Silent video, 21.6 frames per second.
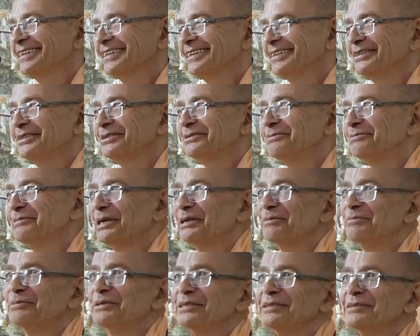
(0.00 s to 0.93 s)
You may
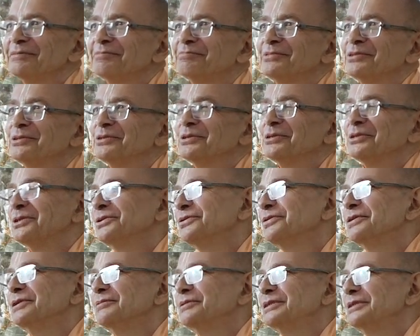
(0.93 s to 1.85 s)
be, you, you
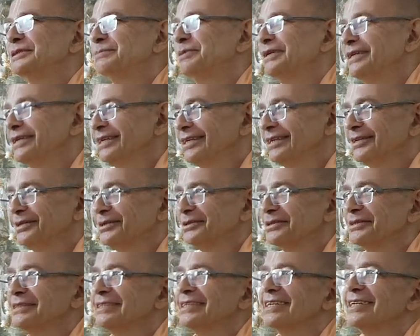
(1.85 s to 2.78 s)
will be speaking
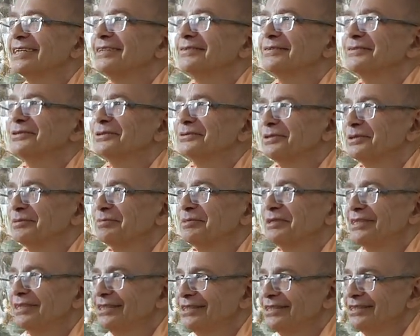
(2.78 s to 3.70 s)
yourself, you will be
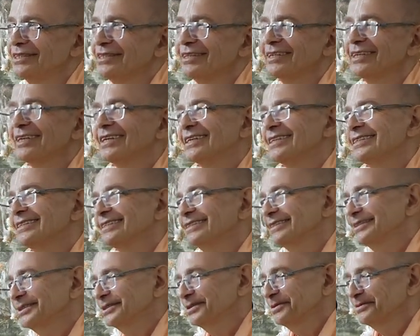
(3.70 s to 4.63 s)
teaching
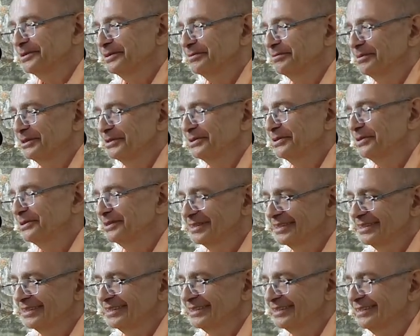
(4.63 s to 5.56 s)
others, you will be doing
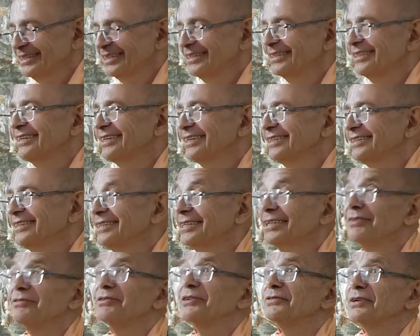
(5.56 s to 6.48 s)
this and that, and
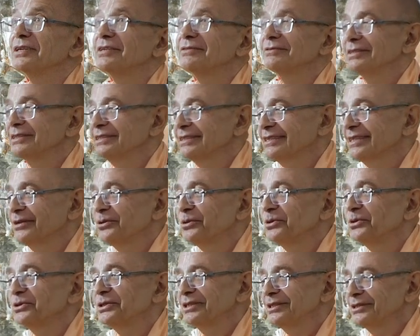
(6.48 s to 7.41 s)
everyone will say,
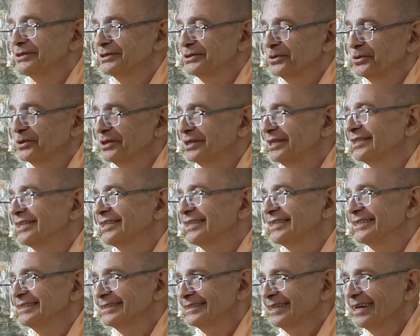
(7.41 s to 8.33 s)
oh, he's so
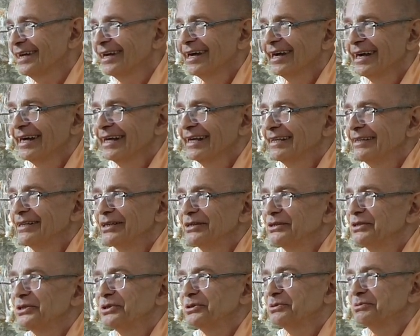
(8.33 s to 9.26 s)
realized. No,
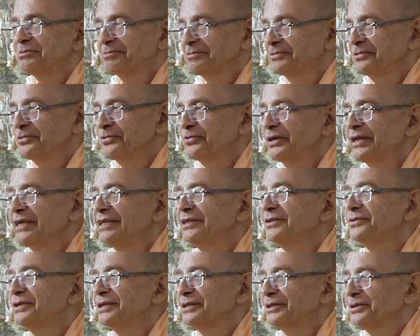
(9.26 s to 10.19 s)
no,
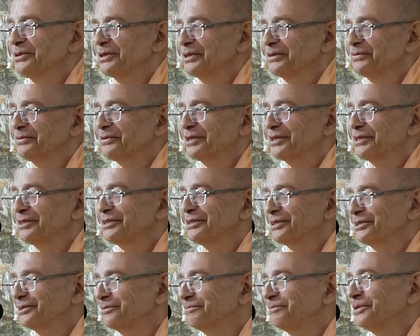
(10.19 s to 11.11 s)
wait when you have
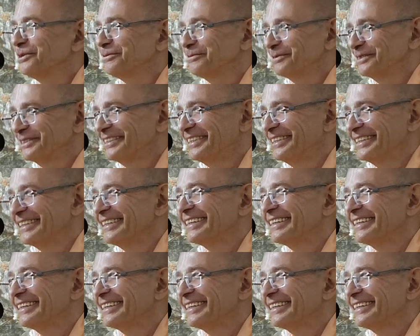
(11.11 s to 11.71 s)
critical moments.